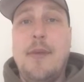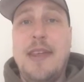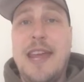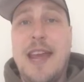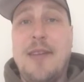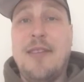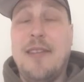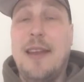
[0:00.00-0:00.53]

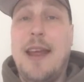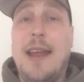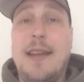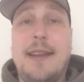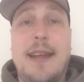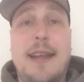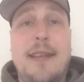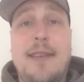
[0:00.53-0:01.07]
Yesterday,
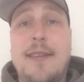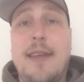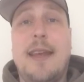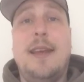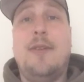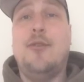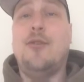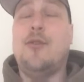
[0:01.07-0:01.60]
day
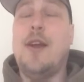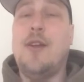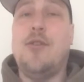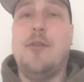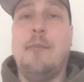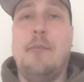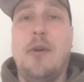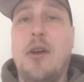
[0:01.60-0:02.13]
6,
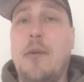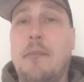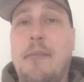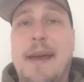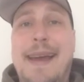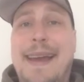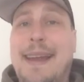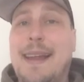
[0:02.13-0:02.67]
crashed and burnt
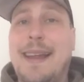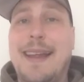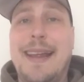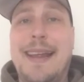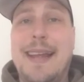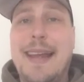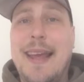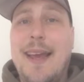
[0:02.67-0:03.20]

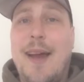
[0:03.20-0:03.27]
badly.